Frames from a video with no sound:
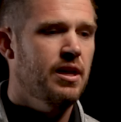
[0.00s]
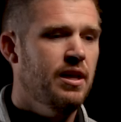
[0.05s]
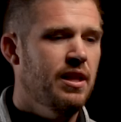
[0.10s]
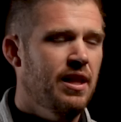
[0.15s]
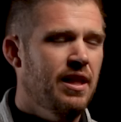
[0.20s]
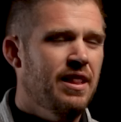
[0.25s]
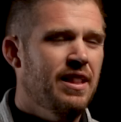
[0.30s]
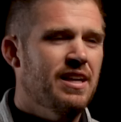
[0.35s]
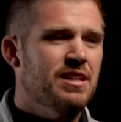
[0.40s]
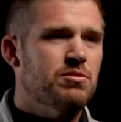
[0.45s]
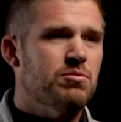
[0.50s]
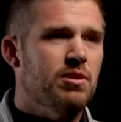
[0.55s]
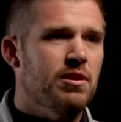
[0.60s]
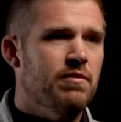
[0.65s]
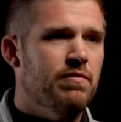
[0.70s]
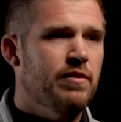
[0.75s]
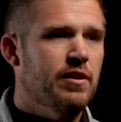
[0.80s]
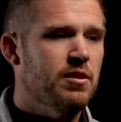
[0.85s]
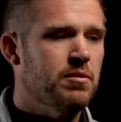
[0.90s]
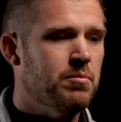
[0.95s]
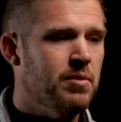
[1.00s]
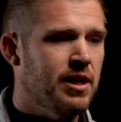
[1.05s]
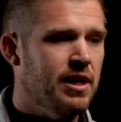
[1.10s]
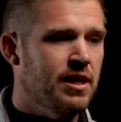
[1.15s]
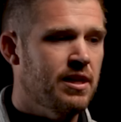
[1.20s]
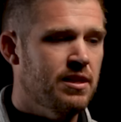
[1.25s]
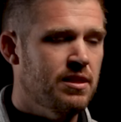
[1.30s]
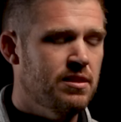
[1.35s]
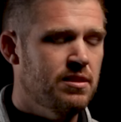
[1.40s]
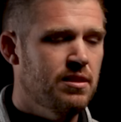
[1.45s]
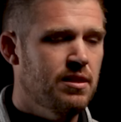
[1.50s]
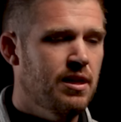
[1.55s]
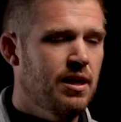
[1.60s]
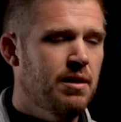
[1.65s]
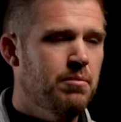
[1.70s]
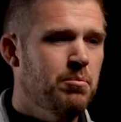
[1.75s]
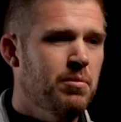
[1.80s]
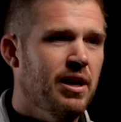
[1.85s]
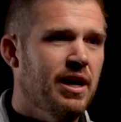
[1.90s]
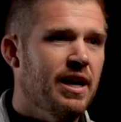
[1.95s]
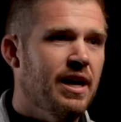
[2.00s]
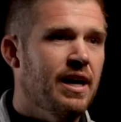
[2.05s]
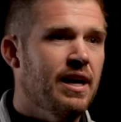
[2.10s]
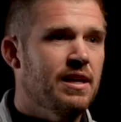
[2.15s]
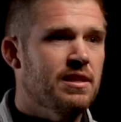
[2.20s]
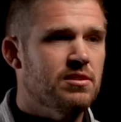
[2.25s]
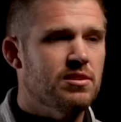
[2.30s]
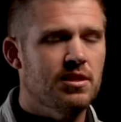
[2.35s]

And, and that's what I felt in my, my eyes.